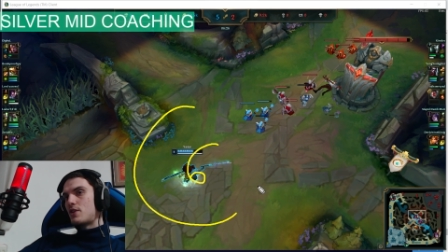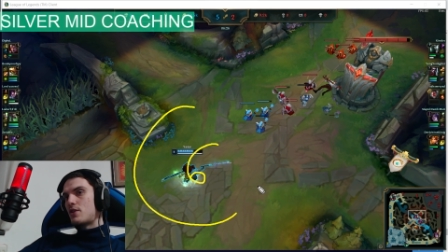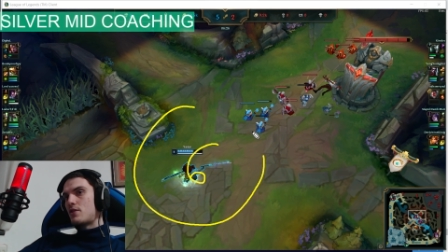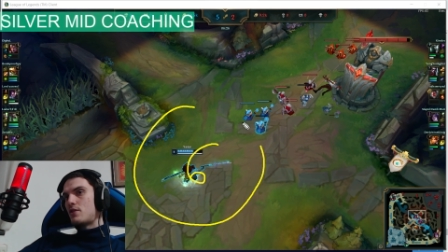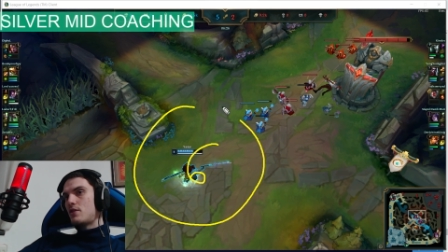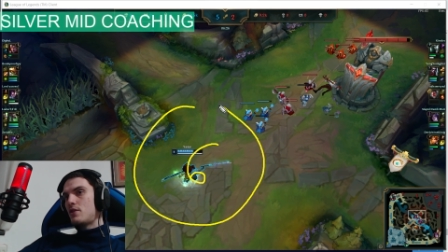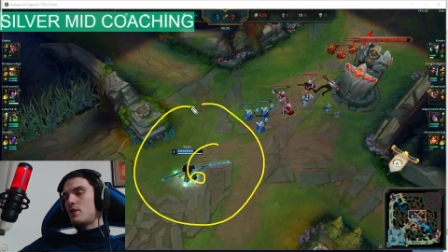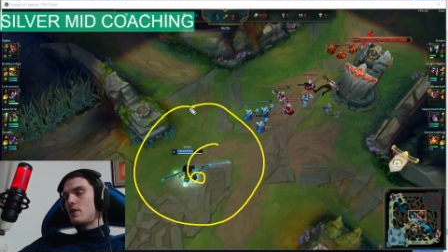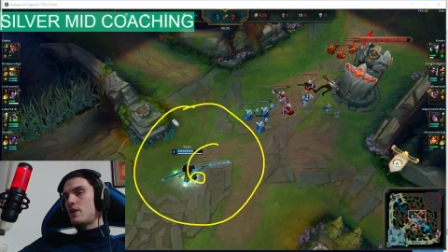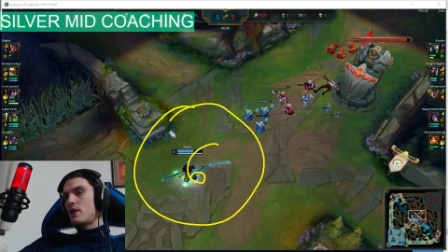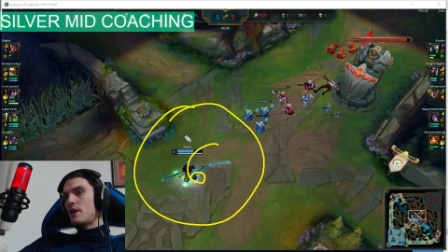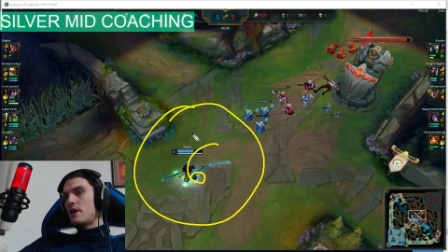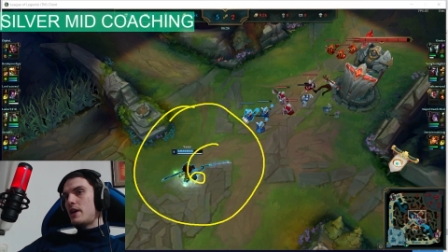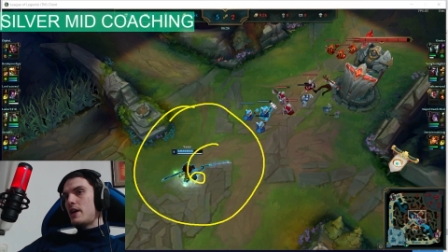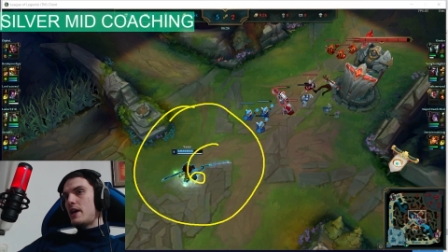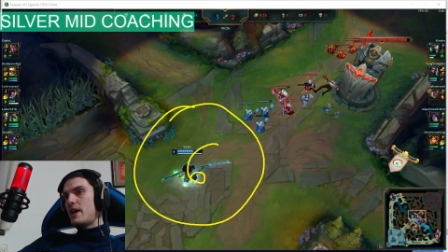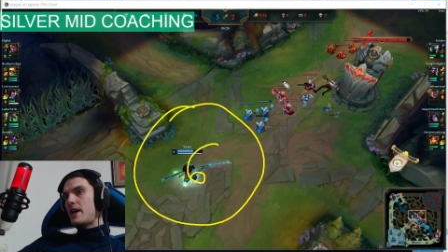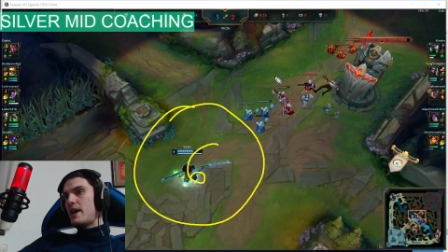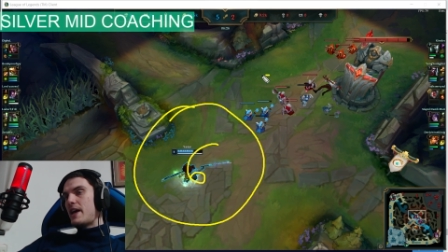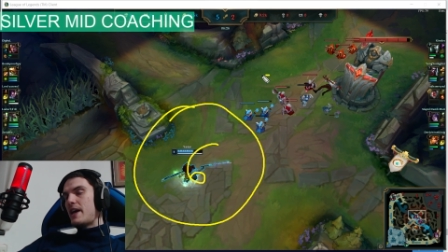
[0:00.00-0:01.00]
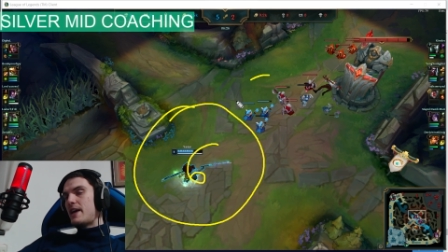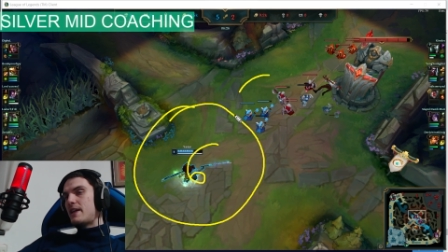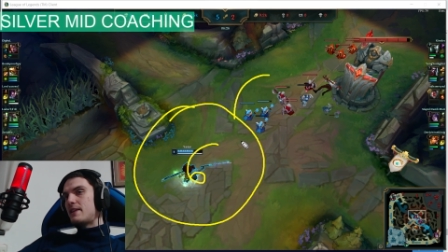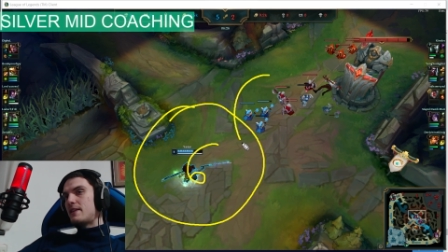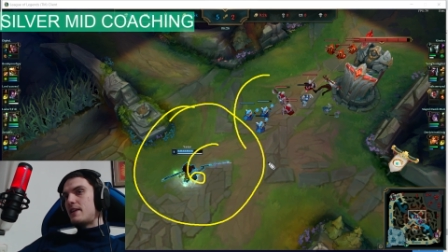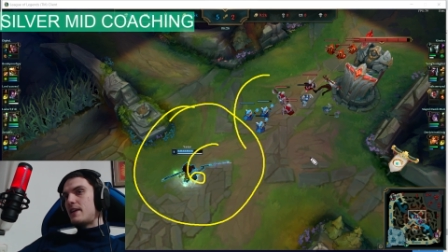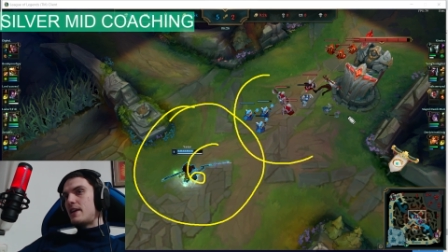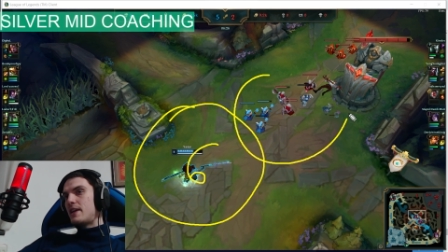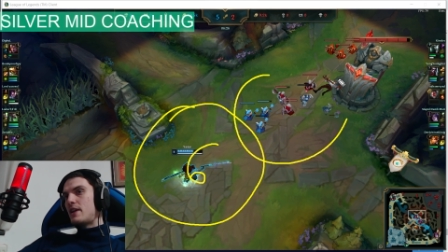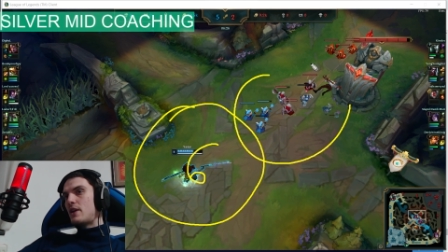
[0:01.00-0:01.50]
here and
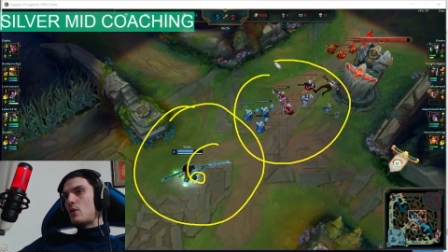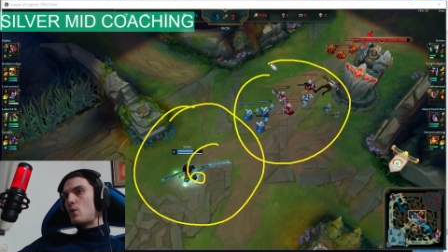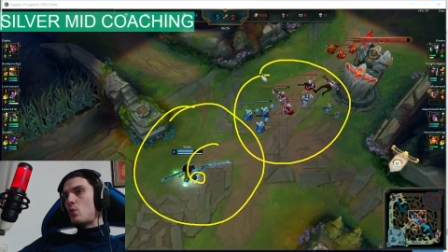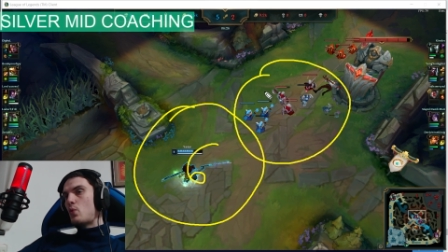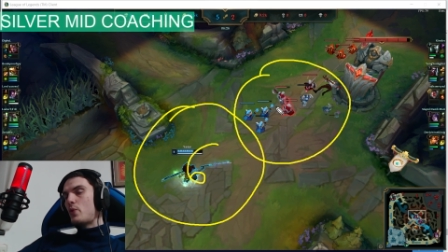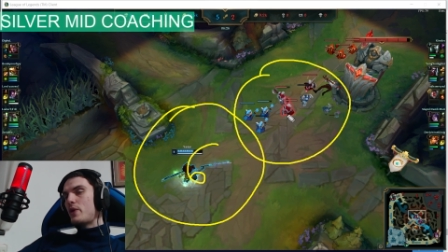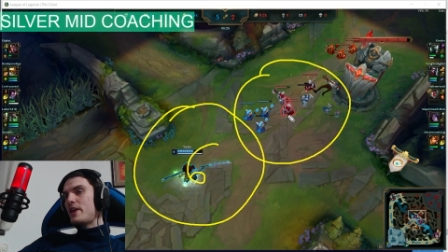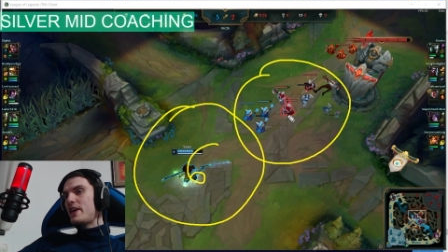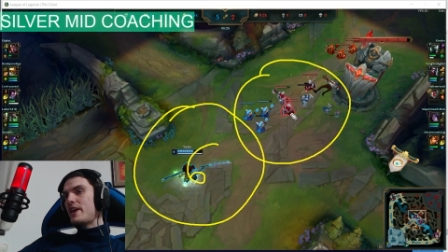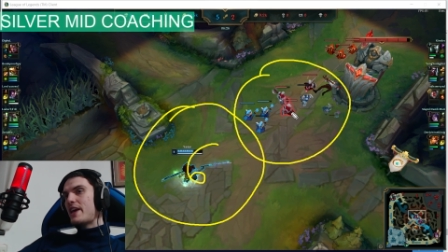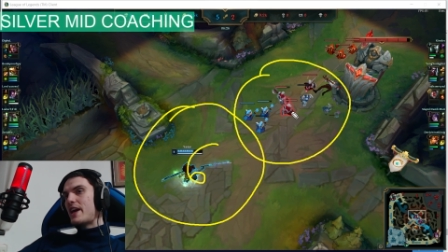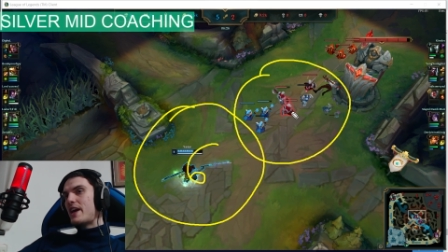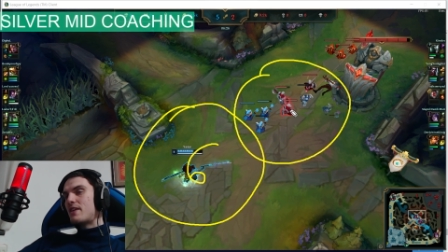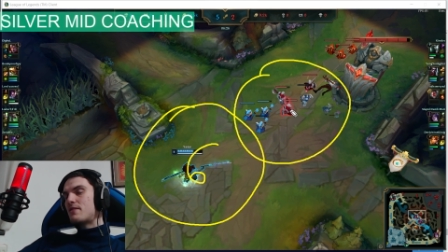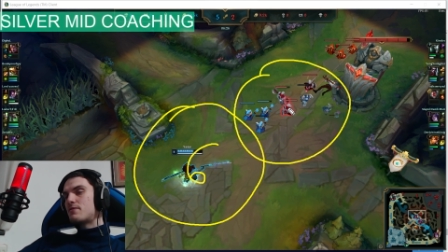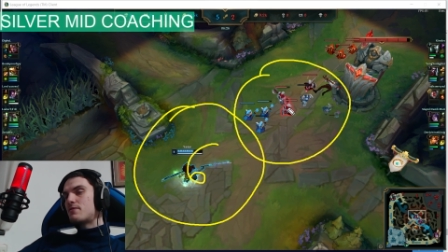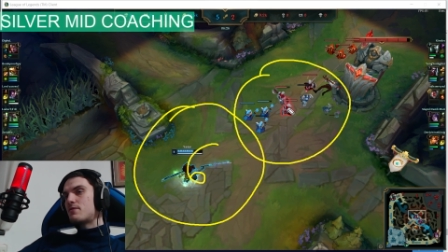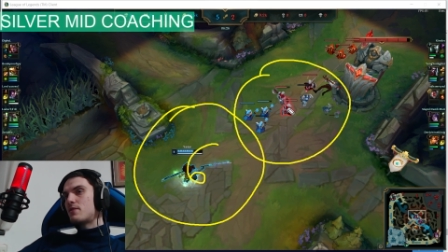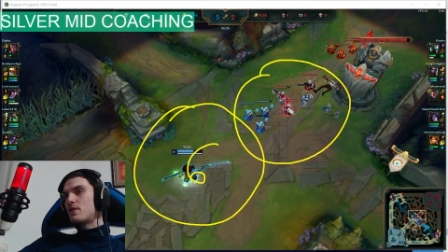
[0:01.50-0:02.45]
then we have